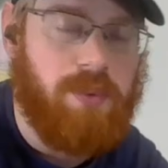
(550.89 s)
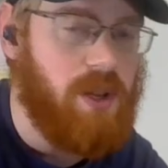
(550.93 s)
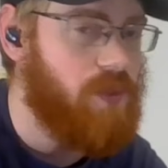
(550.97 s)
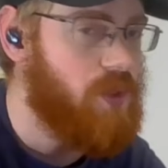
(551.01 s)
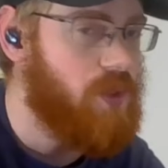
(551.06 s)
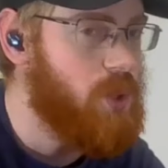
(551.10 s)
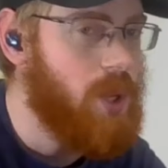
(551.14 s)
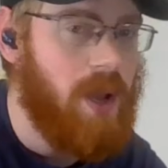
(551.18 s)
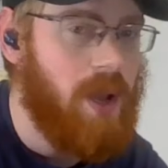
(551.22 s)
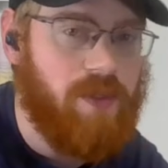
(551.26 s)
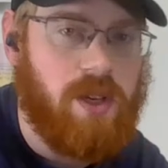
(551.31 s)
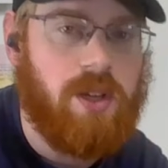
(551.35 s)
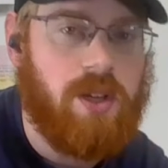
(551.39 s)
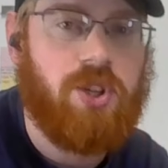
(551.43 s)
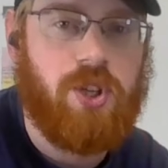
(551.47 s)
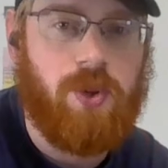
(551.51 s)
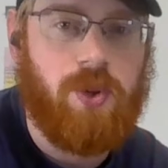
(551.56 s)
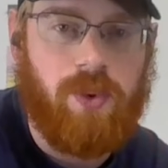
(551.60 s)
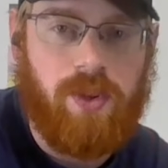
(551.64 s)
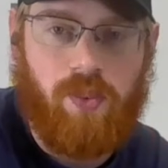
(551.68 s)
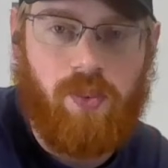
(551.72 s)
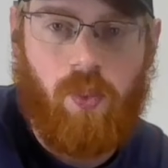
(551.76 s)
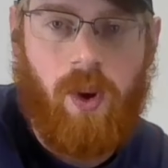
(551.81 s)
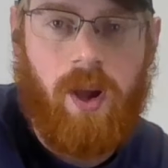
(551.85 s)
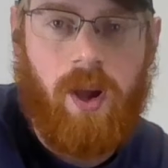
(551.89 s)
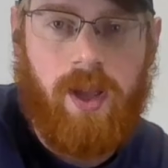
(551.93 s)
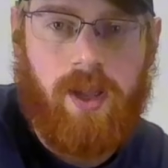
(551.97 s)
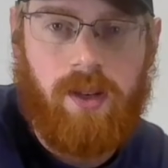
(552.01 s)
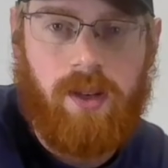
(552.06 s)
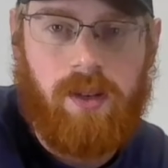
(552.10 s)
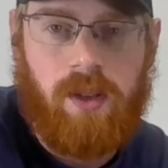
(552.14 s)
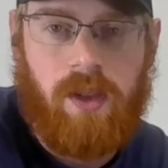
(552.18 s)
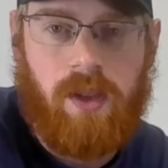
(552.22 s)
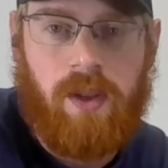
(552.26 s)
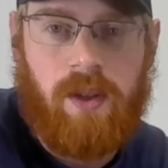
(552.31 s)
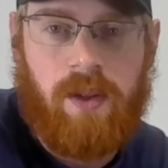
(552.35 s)
But if you have an issue with
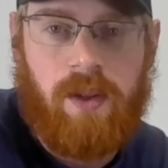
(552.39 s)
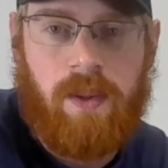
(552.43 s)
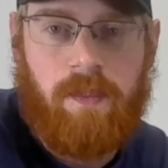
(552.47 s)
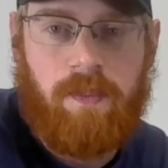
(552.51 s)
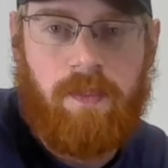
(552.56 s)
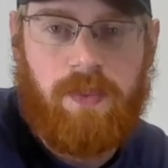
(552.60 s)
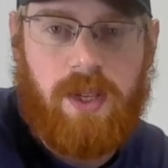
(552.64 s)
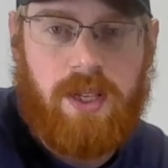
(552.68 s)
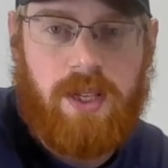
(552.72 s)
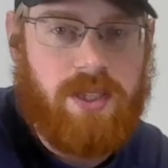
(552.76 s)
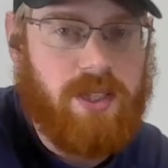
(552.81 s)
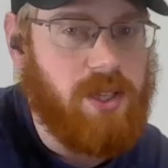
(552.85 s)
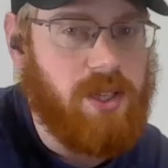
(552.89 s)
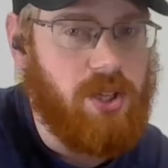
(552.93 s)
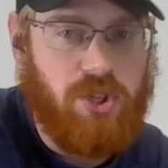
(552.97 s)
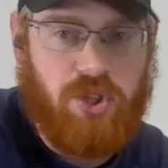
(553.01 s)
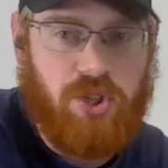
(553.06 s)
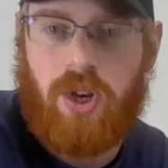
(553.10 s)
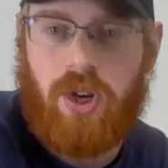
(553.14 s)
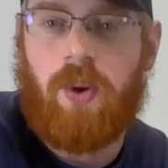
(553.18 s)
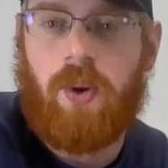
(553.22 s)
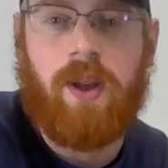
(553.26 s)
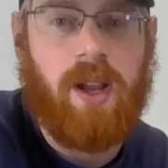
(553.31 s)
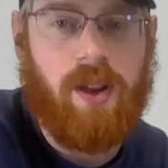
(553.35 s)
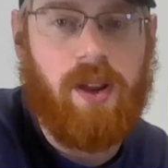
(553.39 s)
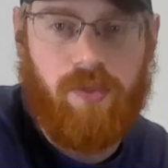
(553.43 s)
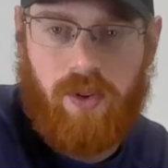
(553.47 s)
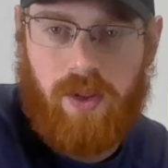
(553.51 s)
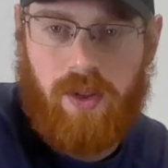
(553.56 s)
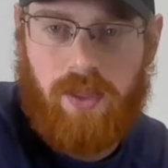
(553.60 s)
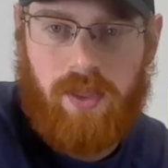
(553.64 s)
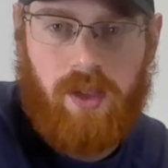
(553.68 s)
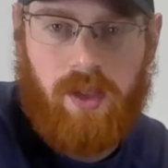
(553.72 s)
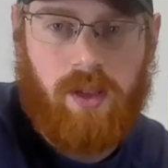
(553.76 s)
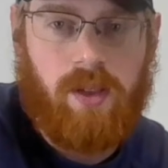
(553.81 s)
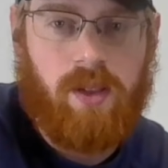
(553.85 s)
white, it's going to show in
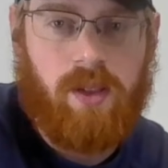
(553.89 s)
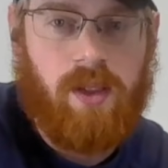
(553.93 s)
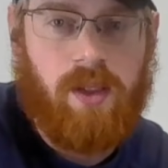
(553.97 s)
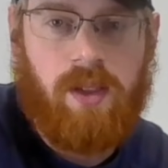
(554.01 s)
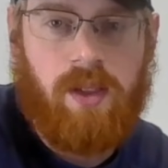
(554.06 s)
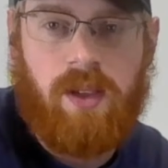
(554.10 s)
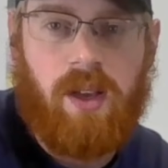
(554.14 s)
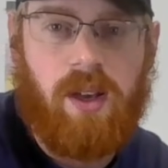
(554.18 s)
everything.